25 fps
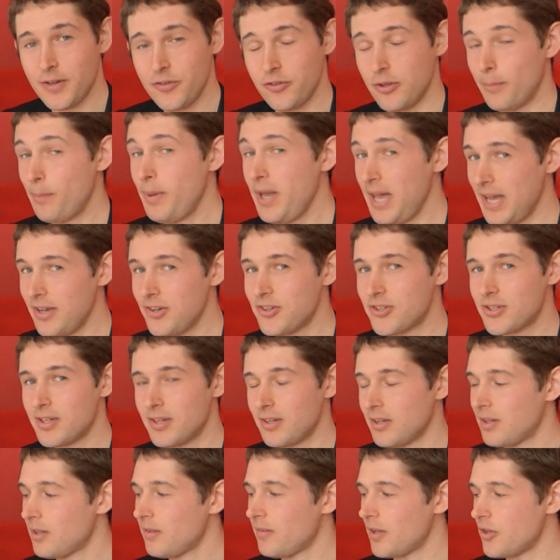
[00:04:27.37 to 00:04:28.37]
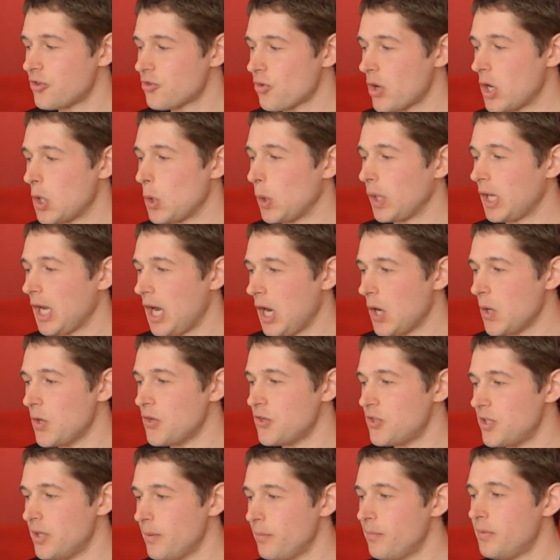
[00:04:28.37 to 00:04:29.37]
to pitch than trying to
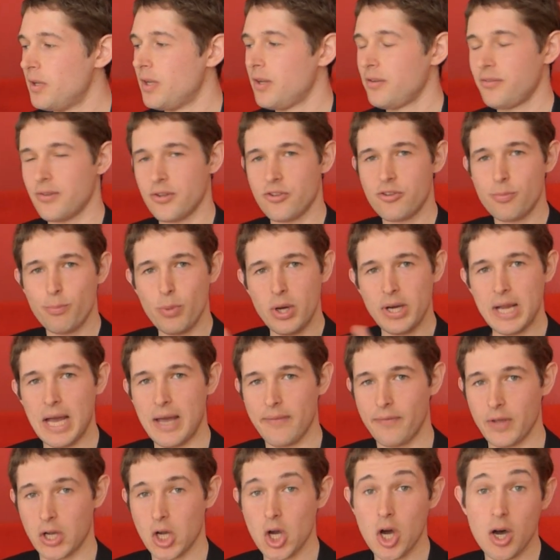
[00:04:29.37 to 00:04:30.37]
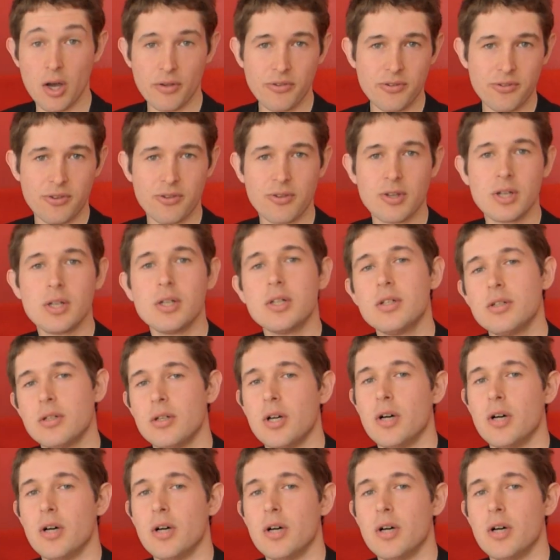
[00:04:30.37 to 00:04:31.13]
encourage them to spread out the costs